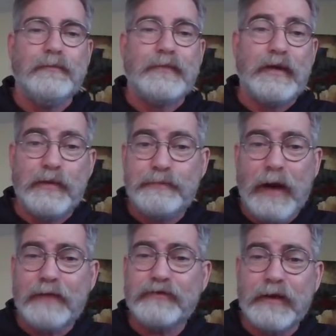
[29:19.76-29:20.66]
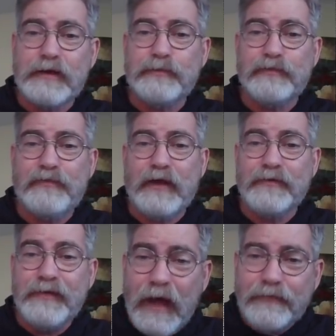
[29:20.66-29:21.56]
And when Pilate saw he could prevail
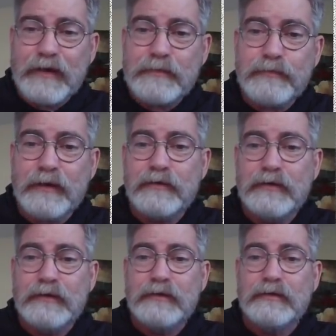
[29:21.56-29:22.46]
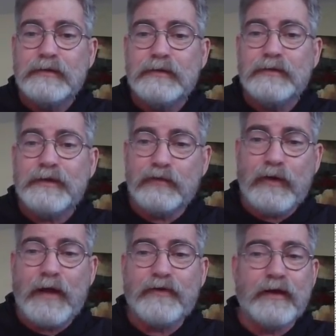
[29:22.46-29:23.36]
nothing, but that
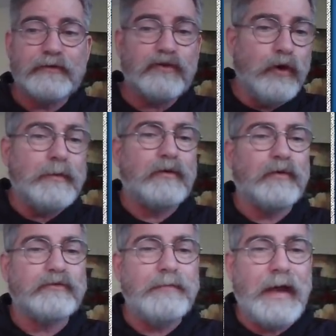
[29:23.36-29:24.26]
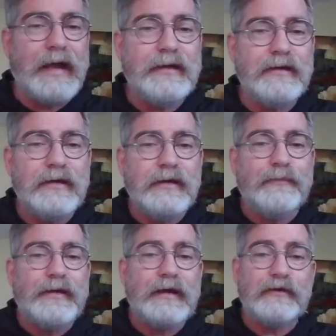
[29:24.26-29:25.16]
rather atonement was made,
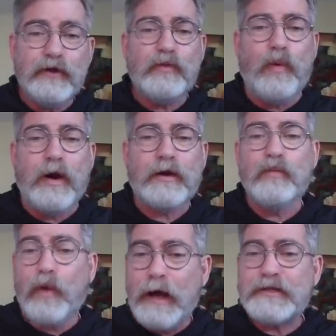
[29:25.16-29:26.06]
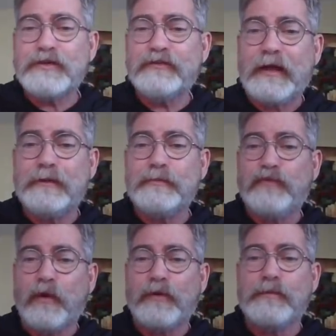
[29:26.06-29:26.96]
and he took water, washed his hand
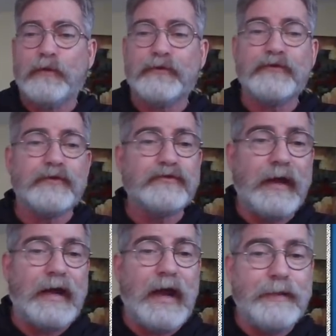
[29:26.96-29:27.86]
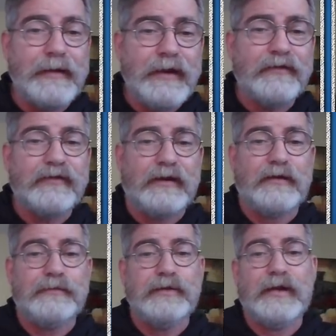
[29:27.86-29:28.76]
before the multitude, saying, I am innocent of
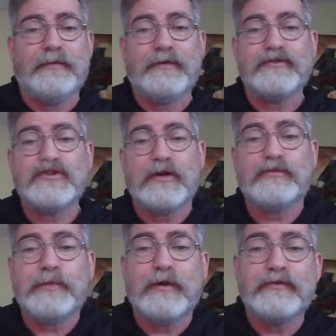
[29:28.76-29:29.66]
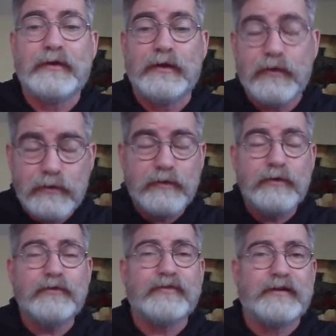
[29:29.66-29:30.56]
the blood of this just person.
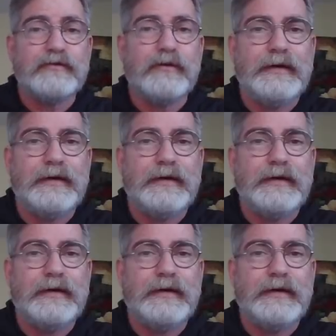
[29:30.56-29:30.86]
You see to it.